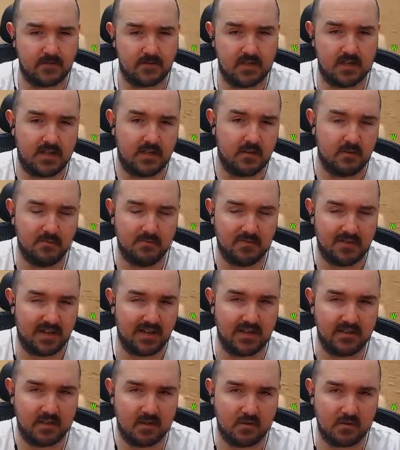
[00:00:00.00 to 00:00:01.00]
and you
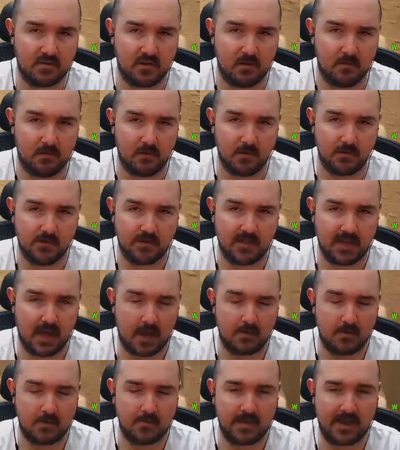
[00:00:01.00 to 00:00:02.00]
played those NovaLogic
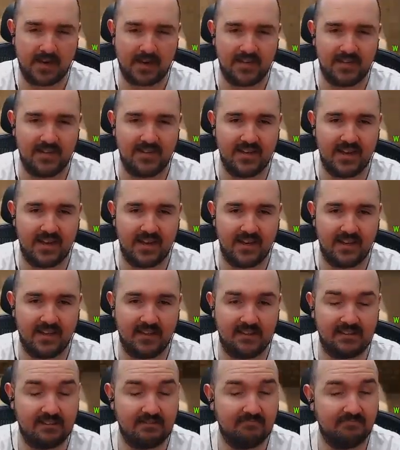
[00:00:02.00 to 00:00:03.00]
games back in the day,
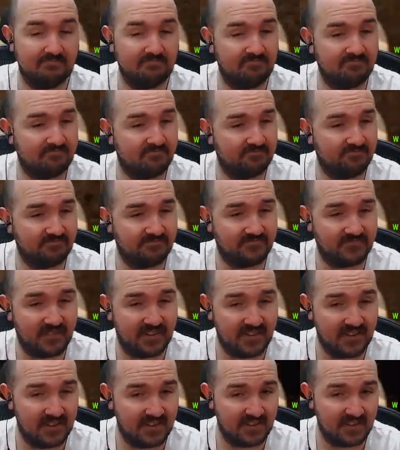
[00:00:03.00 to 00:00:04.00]

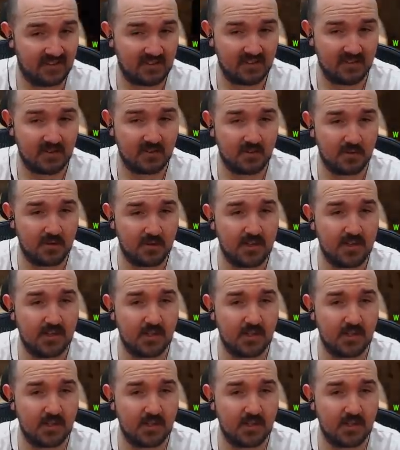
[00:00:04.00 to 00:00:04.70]
this is the twenty